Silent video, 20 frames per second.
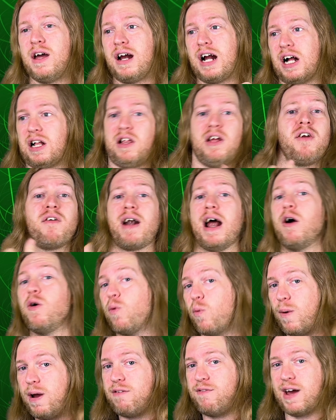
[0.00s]
clear out
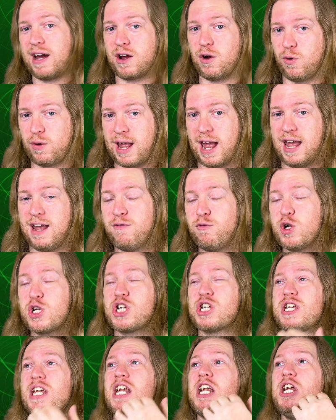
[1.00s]
Wave Echo Cave, which
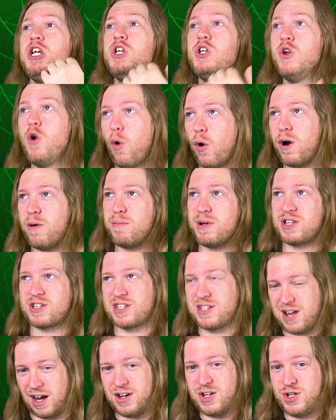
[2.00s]
is an enormous
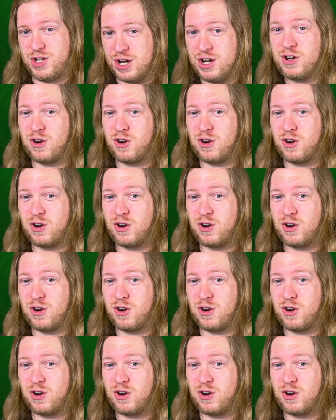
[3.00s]
dungeon